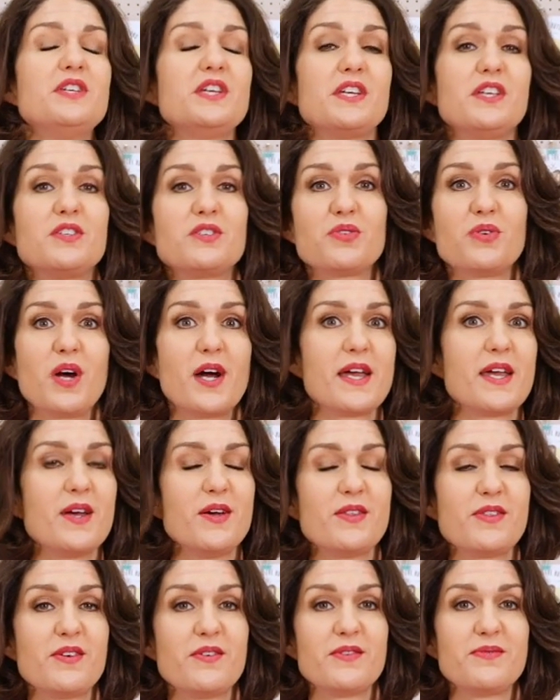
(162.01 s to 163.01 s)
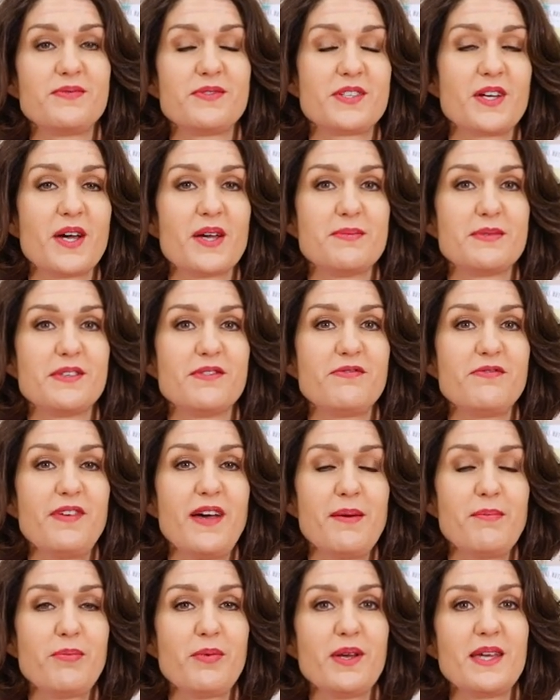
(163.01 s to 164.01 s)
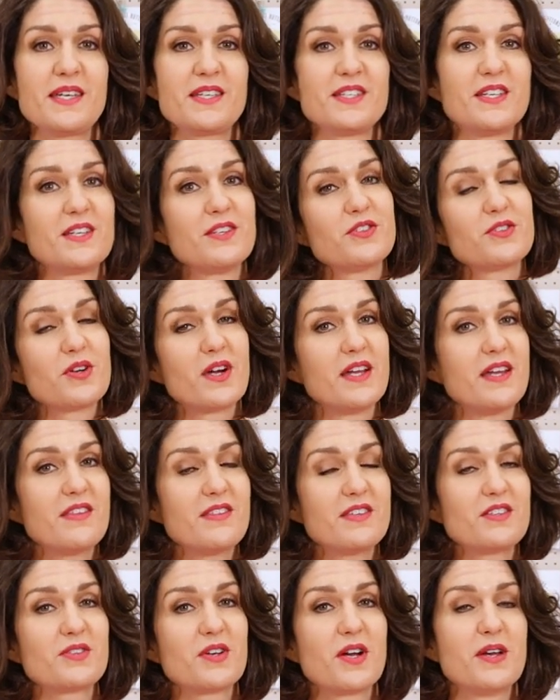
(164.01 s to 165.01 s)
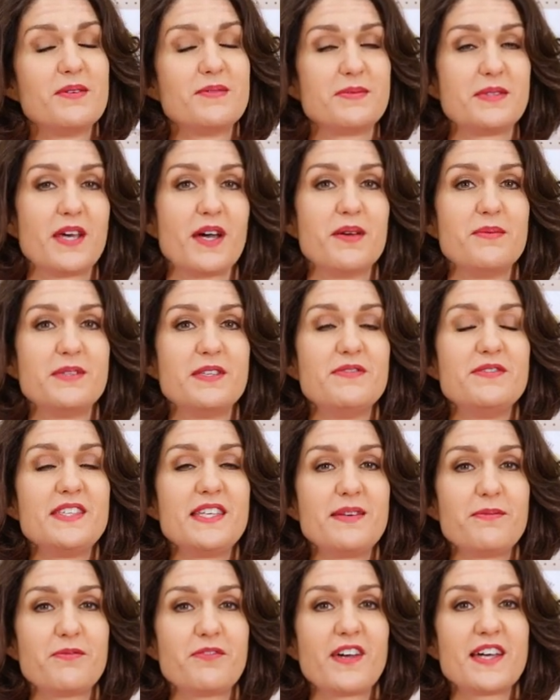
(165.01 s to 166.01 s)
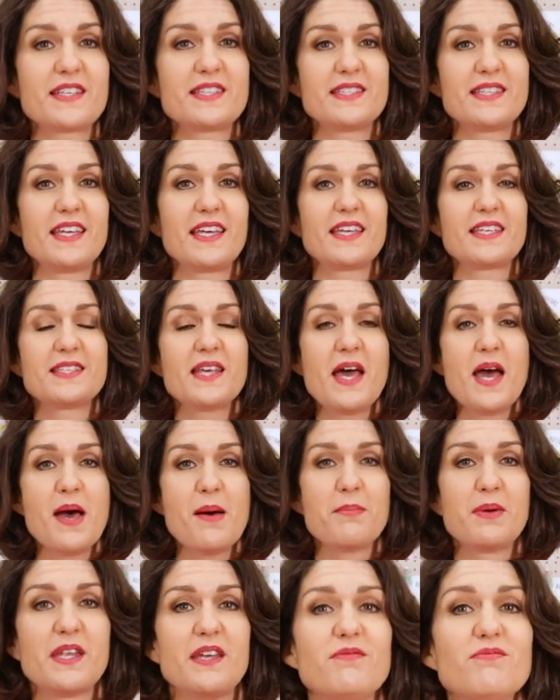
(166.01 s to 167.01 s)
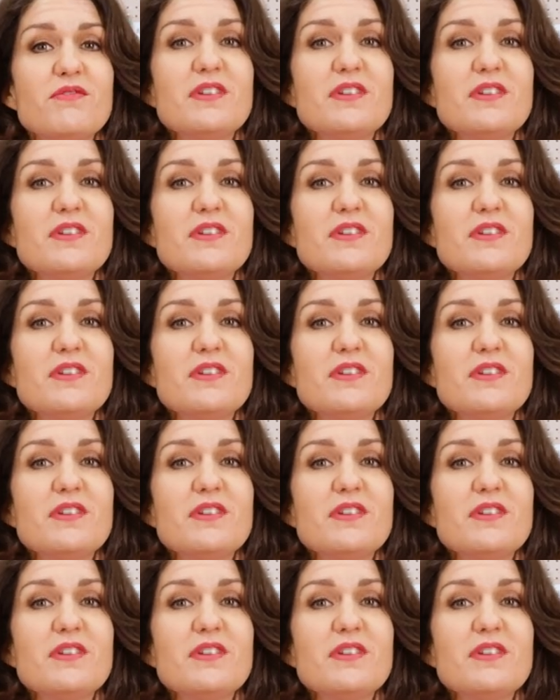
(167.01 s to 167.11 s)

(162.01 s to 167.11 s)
you can try other types of fabrics, you can try other types of zip fastenings, but it